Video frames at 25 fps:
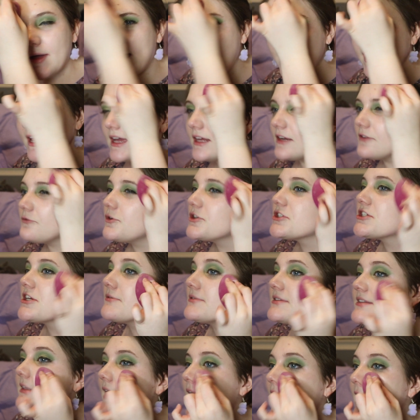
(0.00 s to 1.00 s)
I kind of wish I
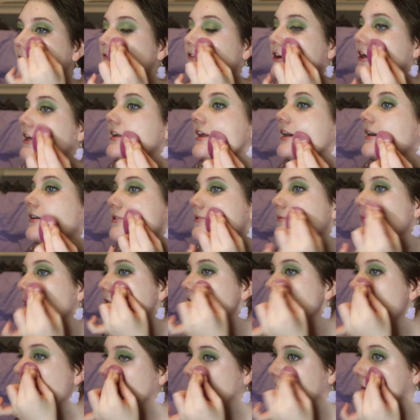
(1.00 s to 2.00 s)
was live right now while
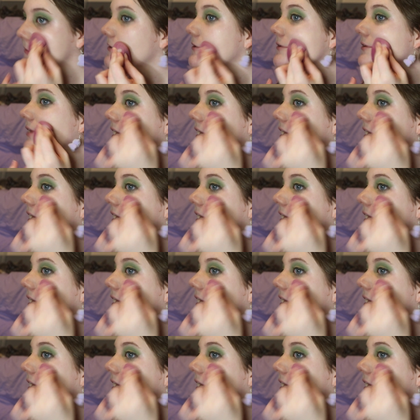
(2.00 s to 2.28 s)
chatting to you.